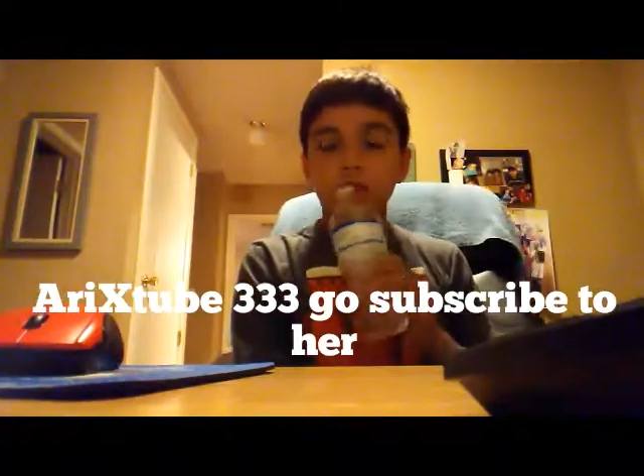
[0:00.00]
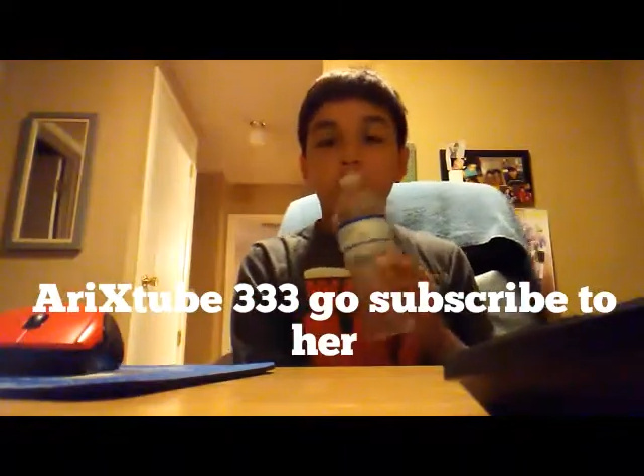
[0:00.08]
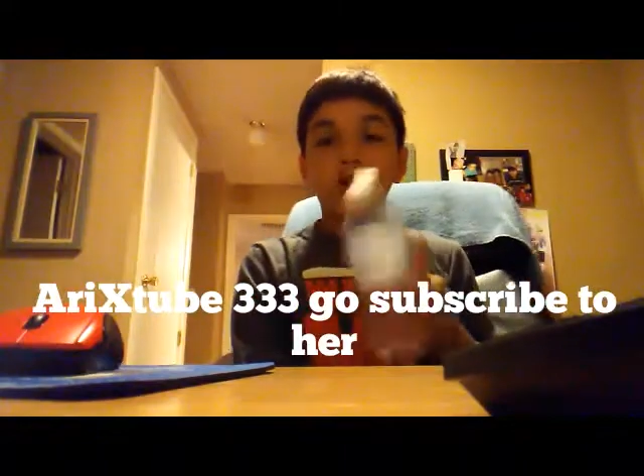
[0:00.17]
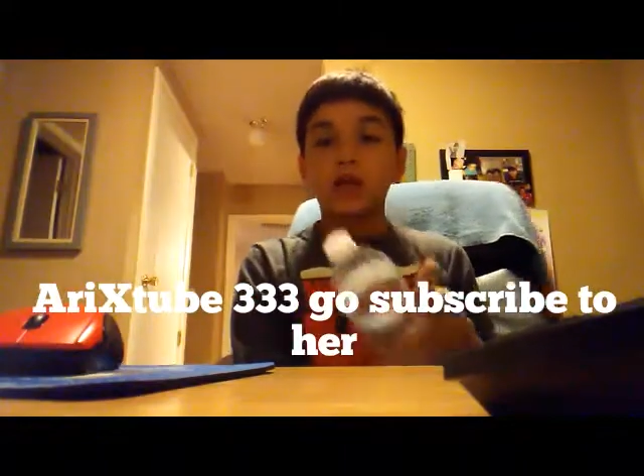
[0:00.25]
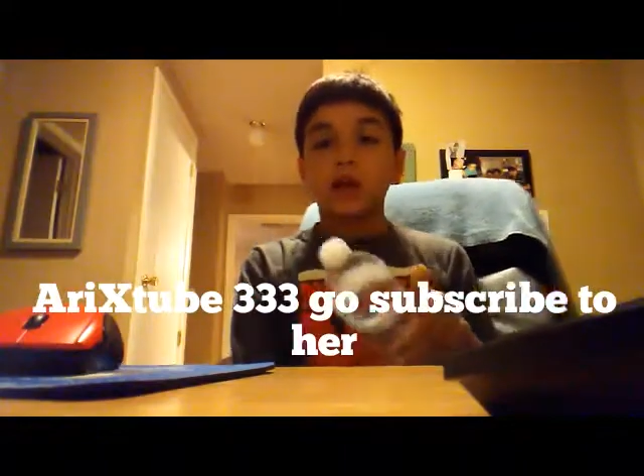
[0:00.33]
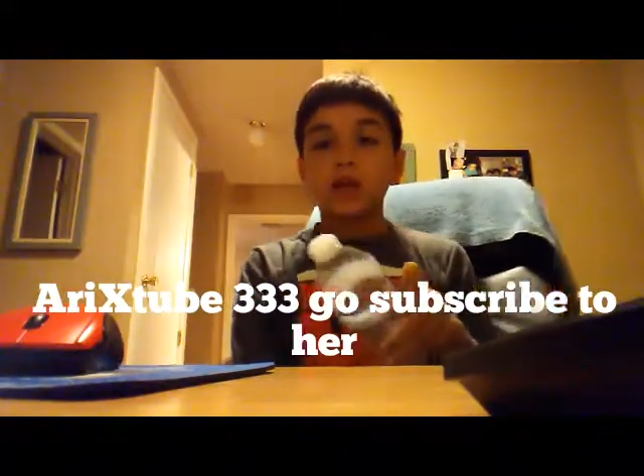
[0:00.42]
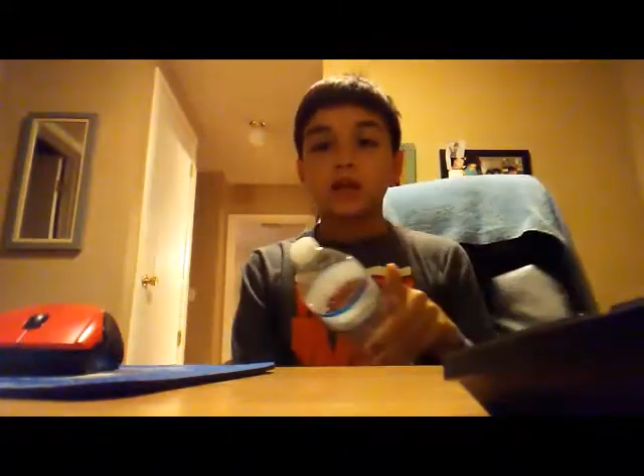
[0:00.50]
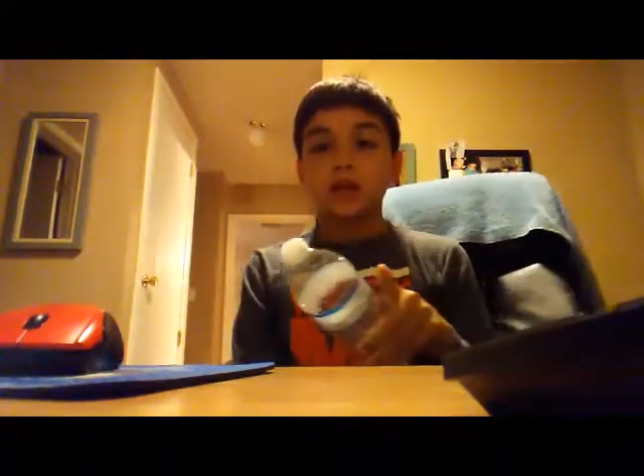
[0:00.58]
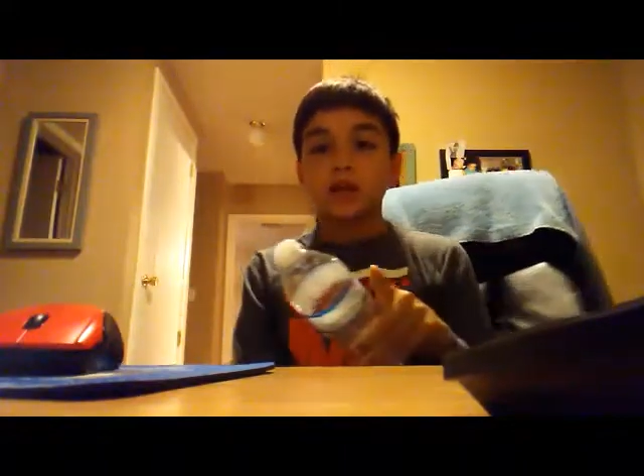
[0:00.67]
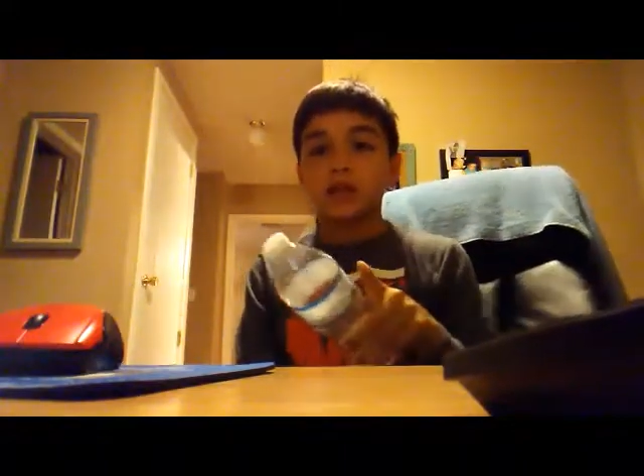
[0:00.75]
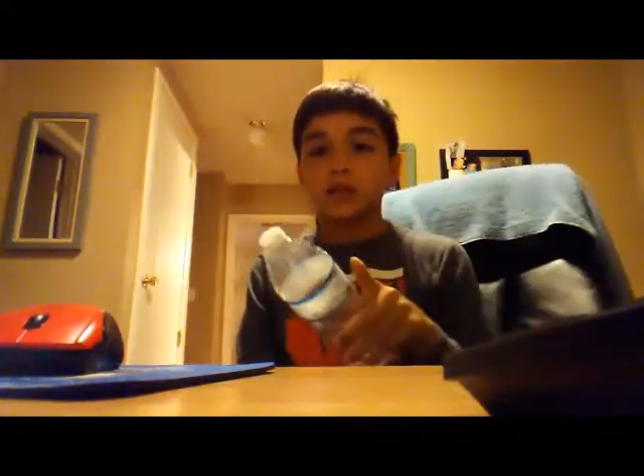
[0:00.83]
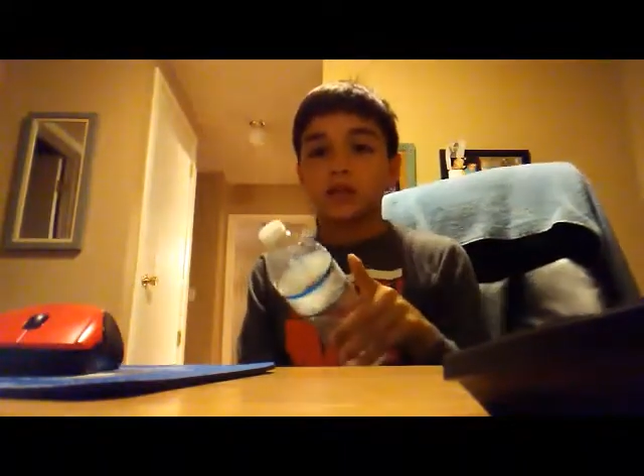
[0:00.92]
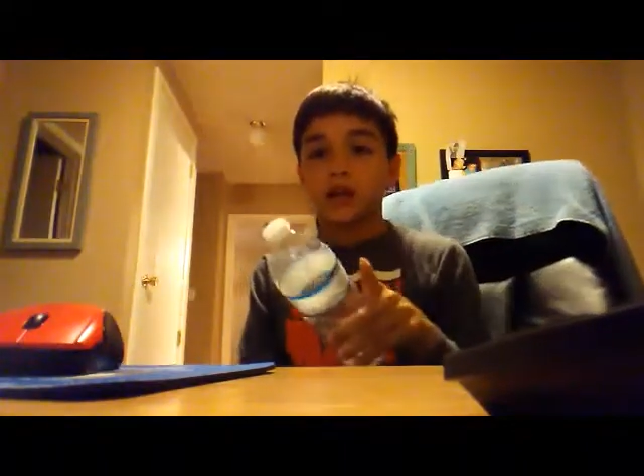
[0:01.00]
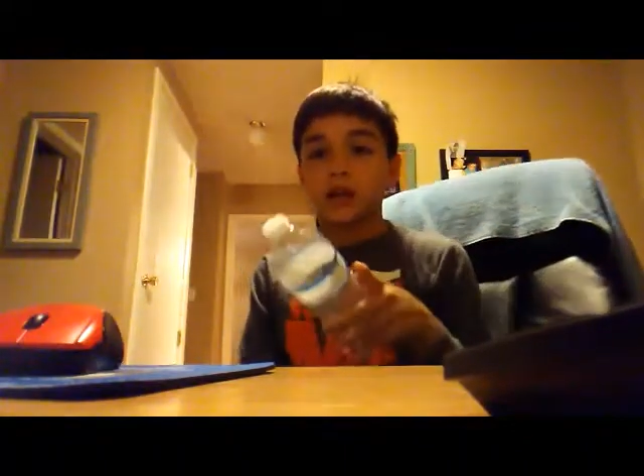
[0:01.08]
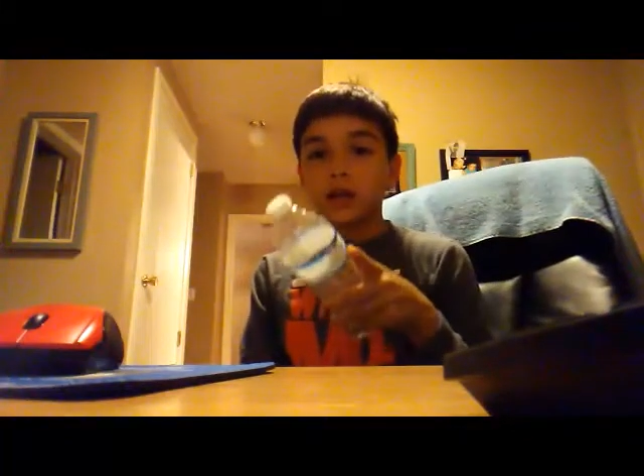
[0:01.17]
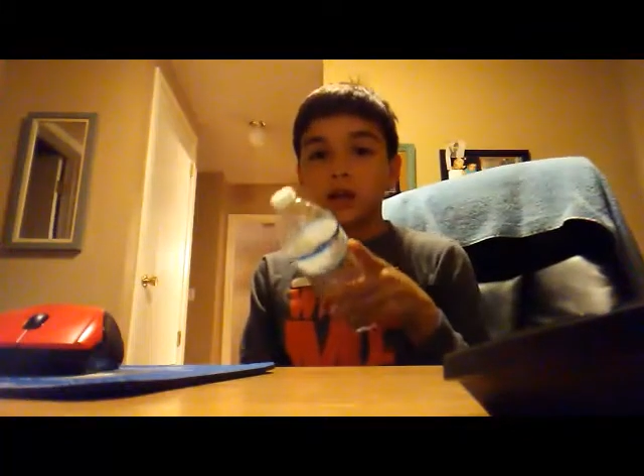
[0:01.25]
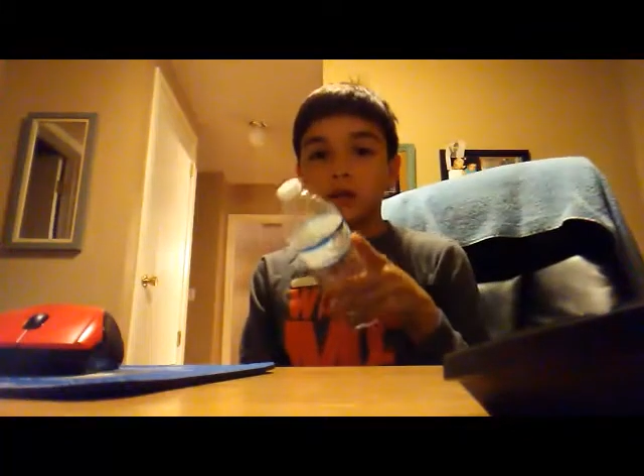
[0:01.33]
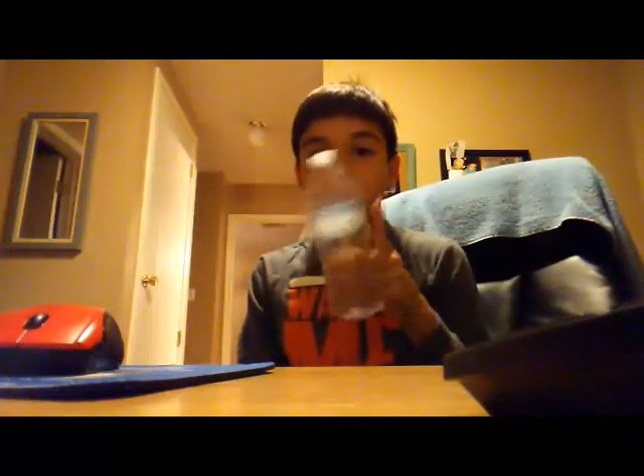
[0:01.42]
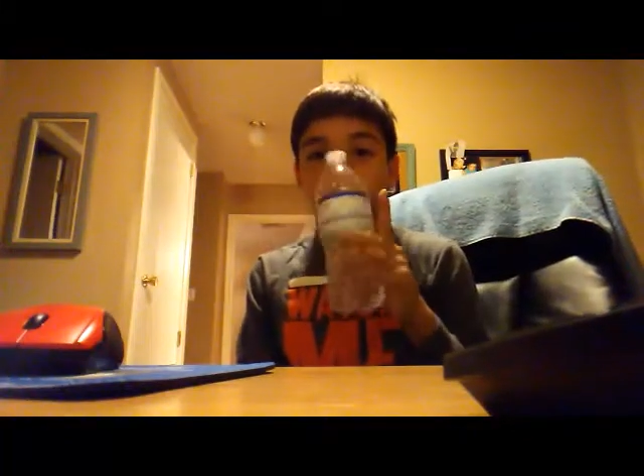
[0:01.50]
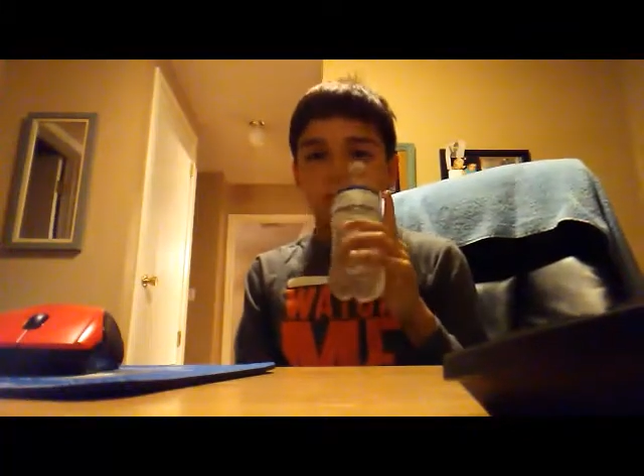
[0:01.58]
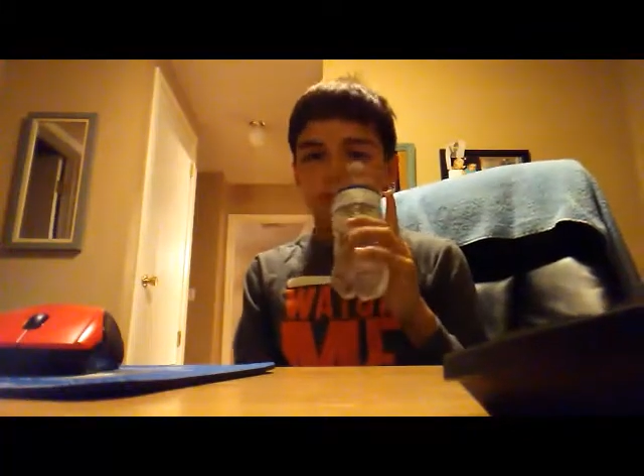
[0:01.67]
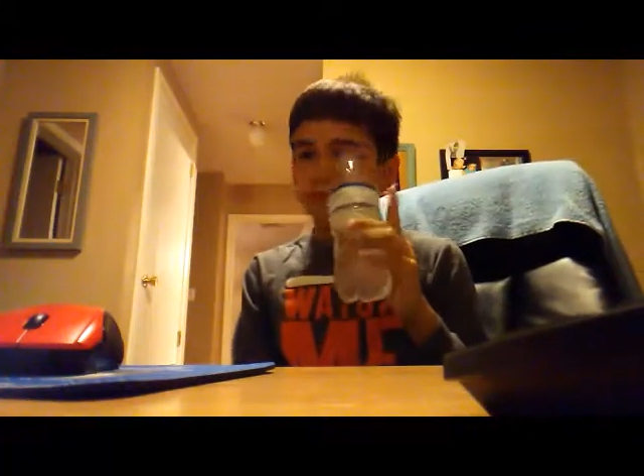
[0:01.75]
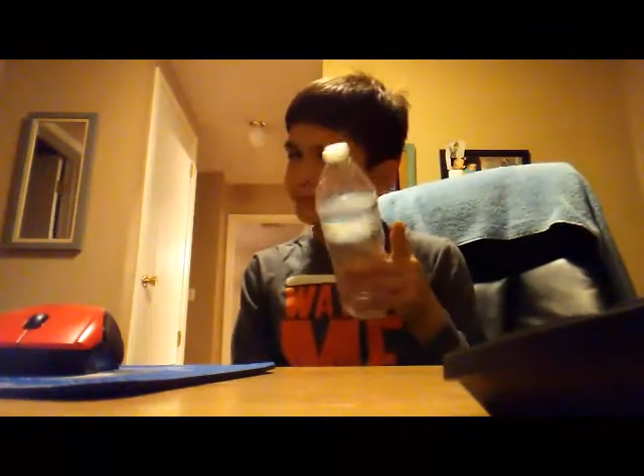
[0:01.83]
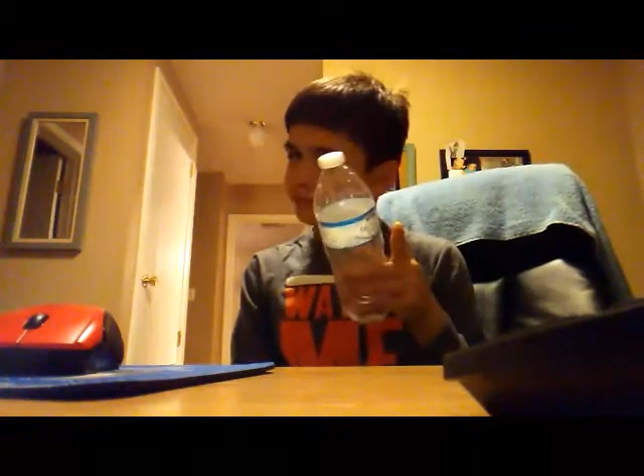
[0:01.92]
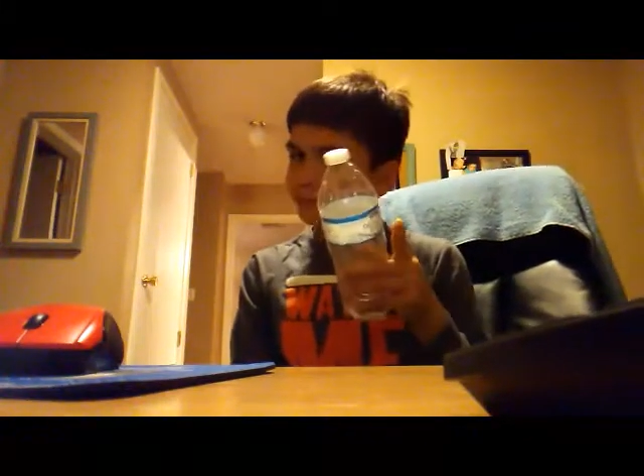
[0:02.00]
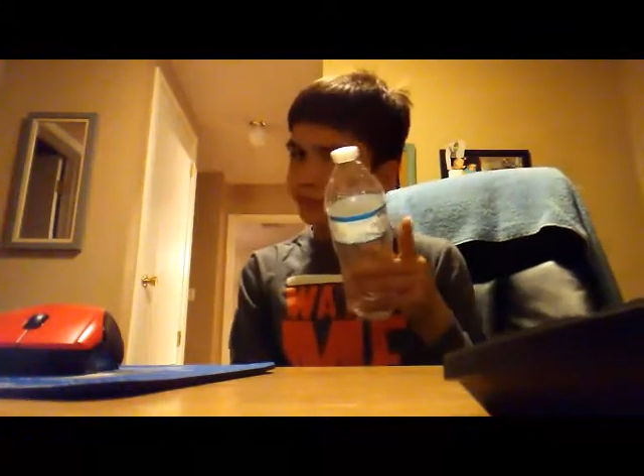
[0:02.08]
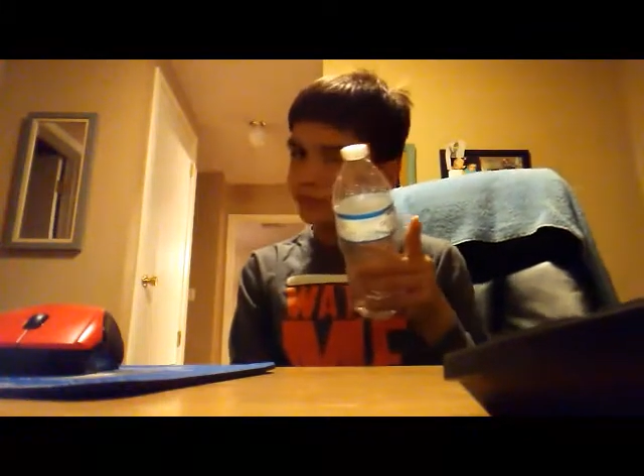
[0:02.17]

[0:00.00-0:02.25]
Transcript: Oh, and I deleted that app, so mm-hmm.